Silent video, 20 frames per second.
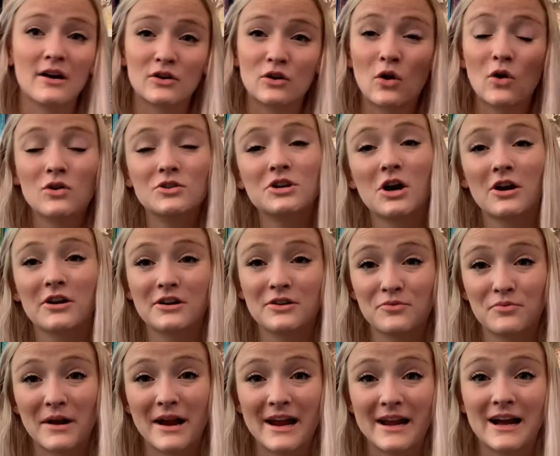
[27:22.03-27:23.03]

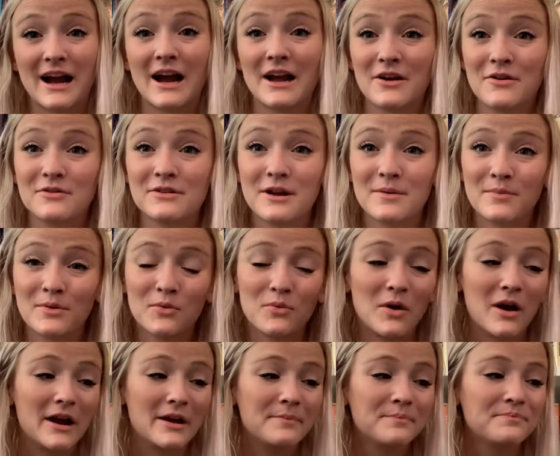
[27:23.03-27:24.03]
Cold-Hearted Rake. I own number
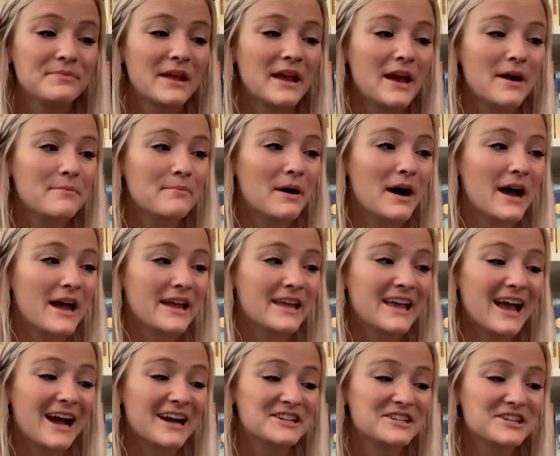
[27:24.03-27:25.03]
1, but
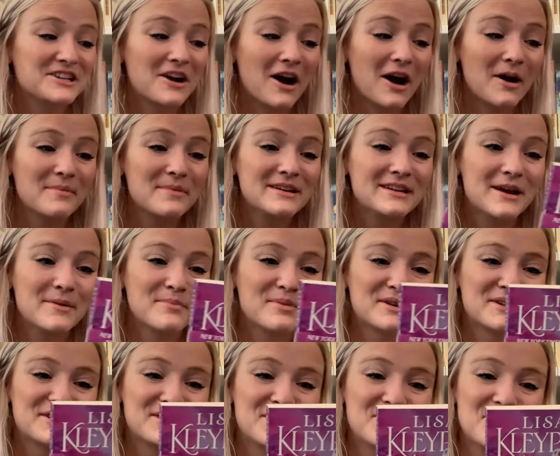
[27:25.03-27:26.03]
yeah, she got me number
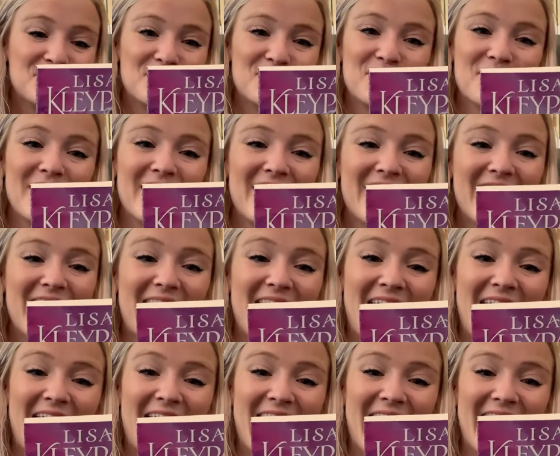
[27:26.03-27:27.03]
2,
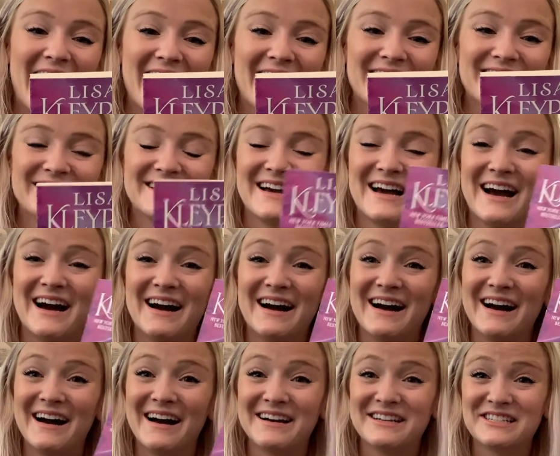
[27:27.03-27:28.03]
and
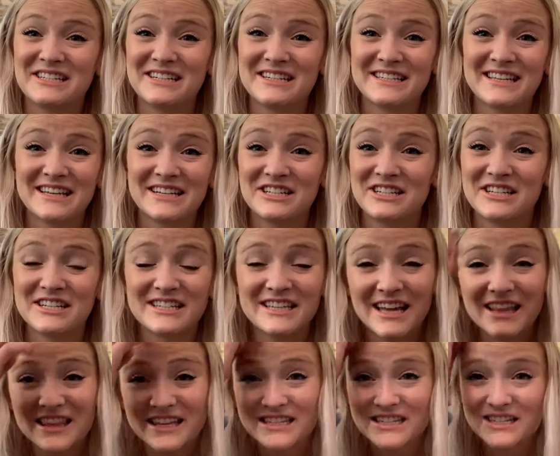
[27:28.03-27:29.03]
she
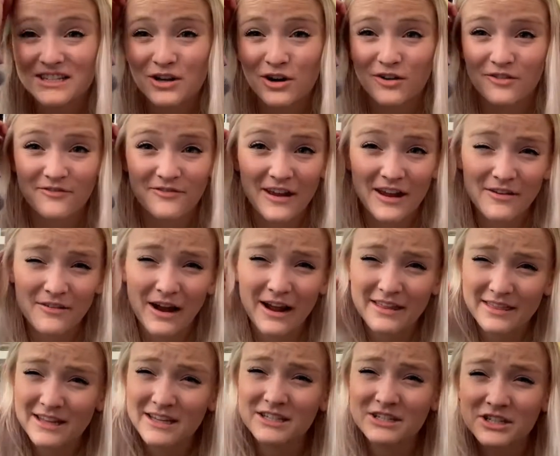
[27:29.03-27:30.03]
said this is her favorite. I
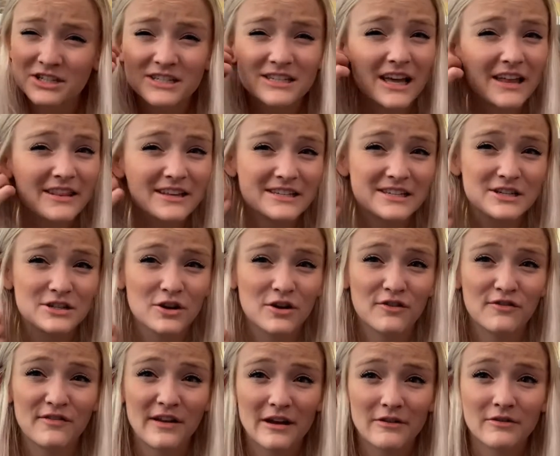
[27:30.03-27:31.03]
think she said this is her
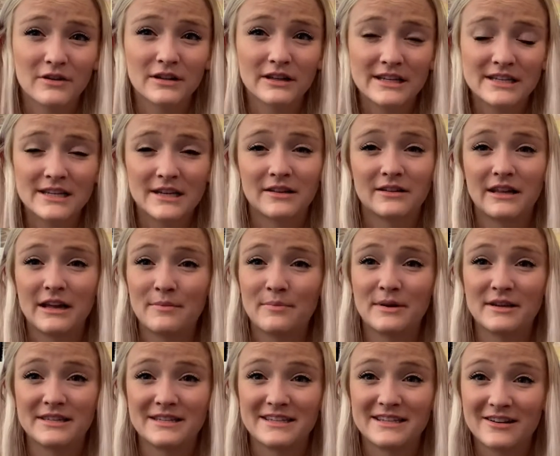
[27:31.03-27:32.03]
favorite Lisa
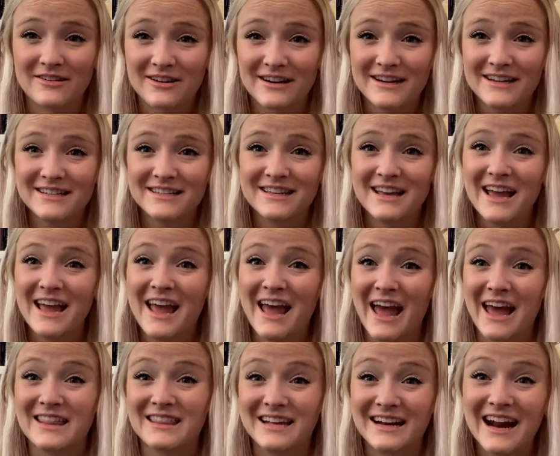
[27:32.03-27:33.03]
Kleypas series,
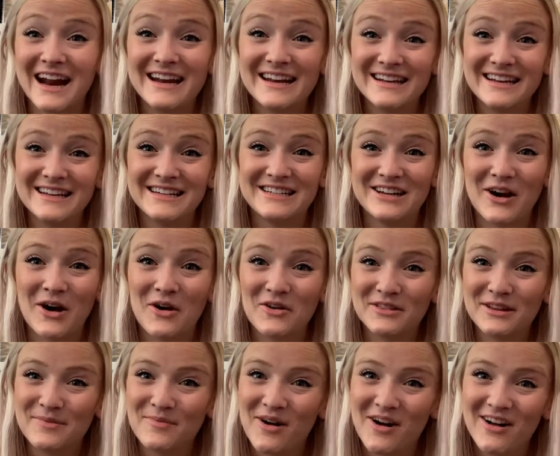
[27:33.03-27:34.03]
and then I needed to own
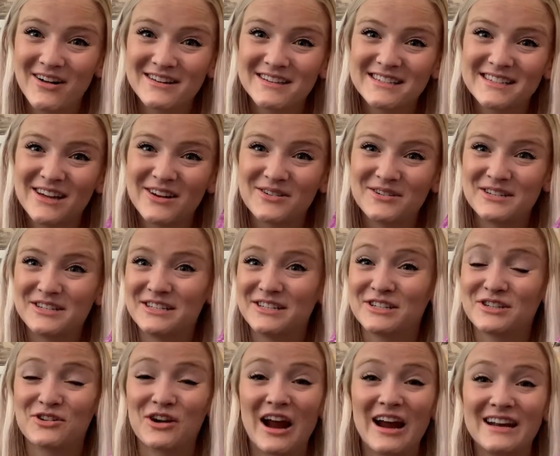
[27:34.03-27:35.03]
them all, so she's
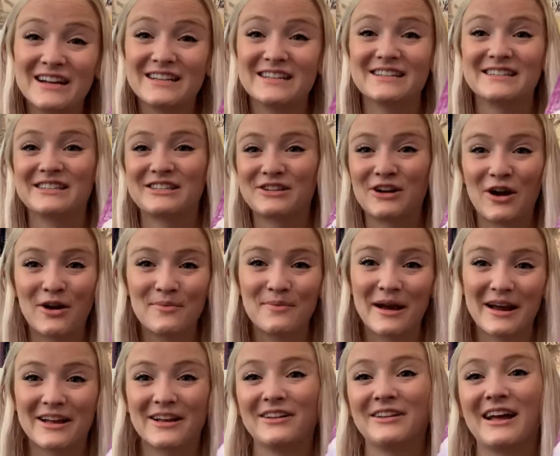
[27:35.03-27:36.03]
trying to start my
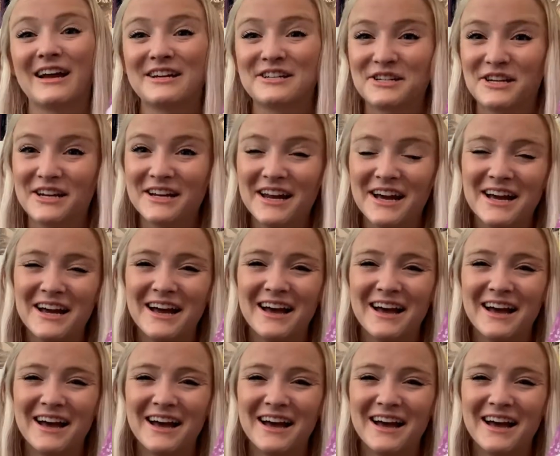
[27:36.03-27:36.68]
collection.